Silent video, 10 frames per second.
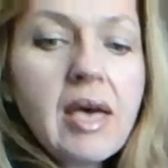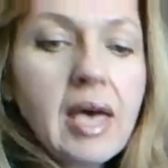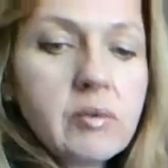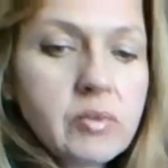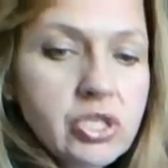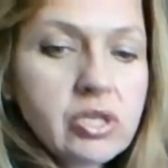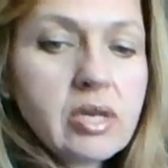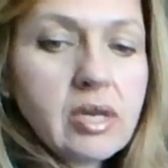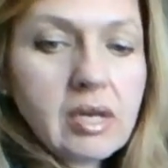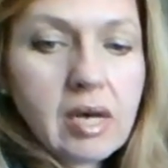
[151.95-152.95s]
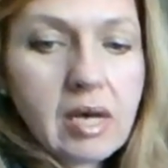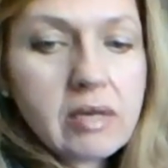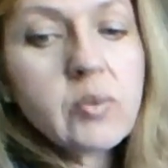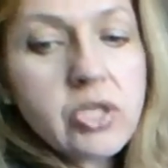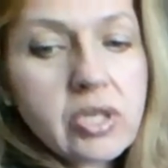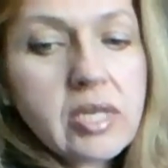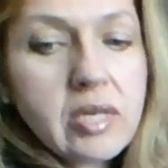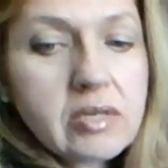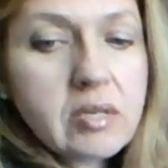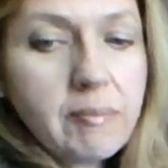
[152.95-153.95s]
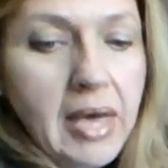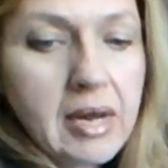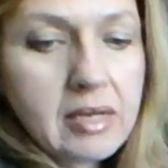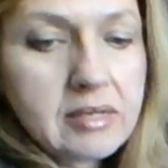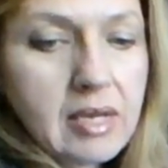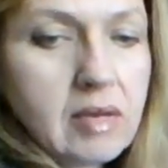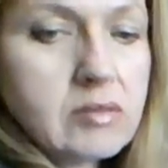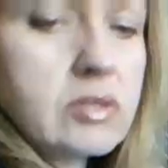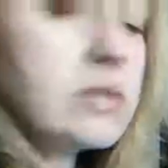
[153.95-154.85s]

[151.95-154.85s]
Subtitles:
and we should hear a tympanic sound.